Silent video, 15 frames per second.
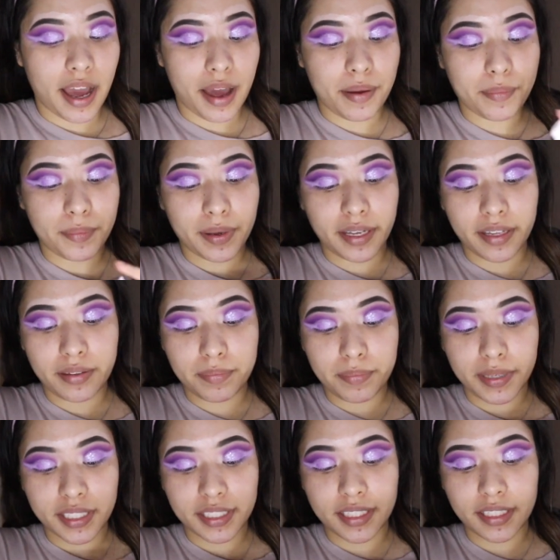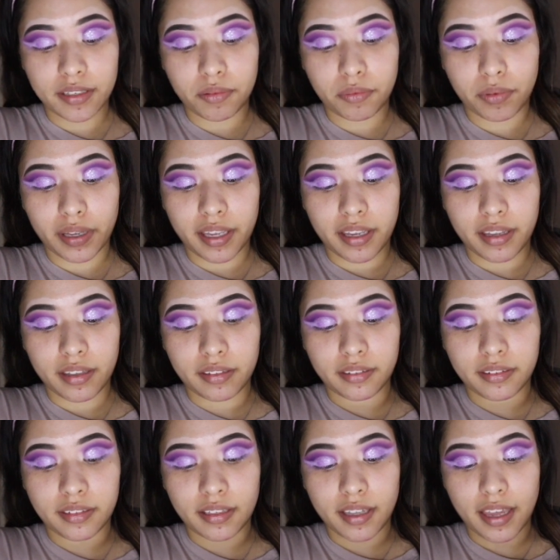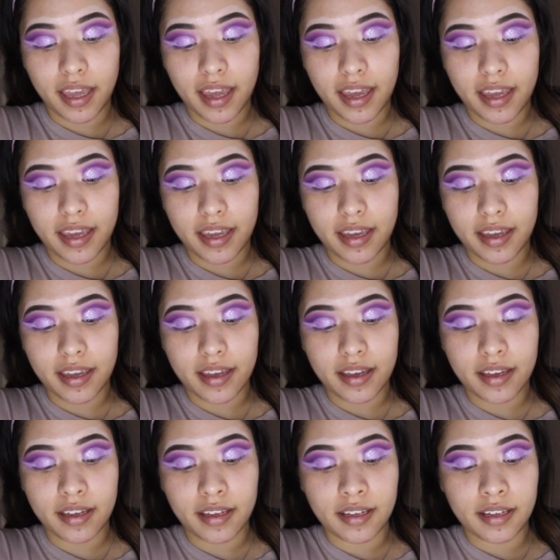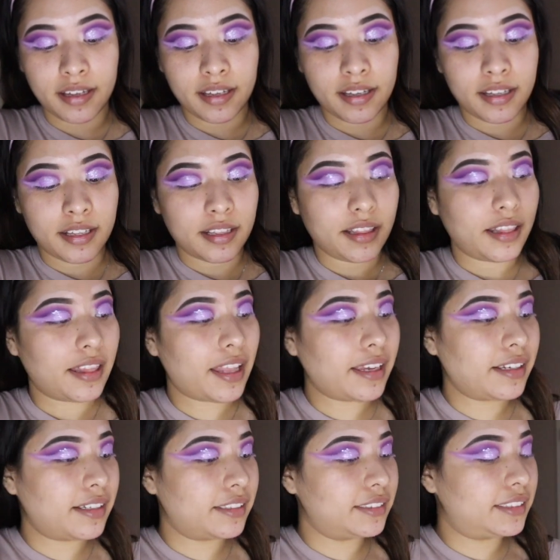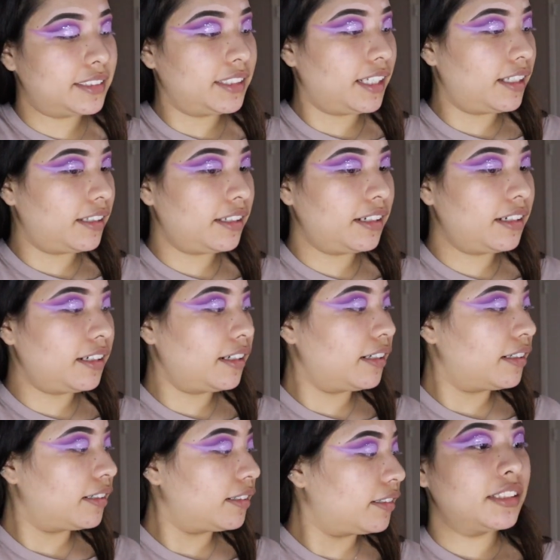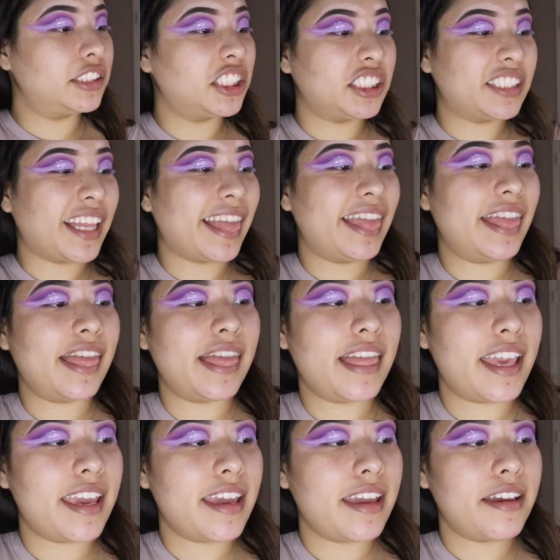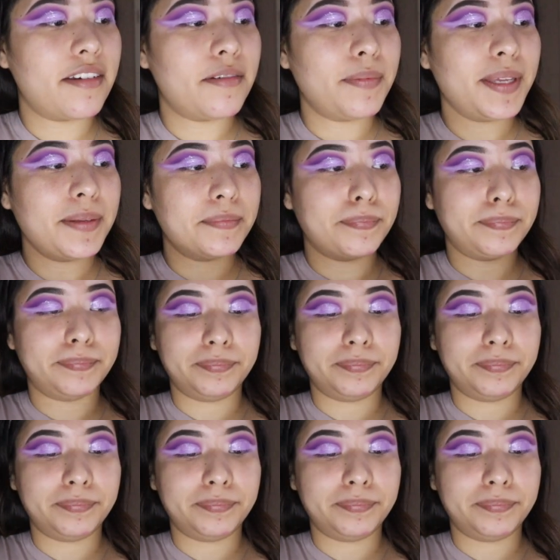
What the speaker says: I might mix it with a light concealer, just a little bit.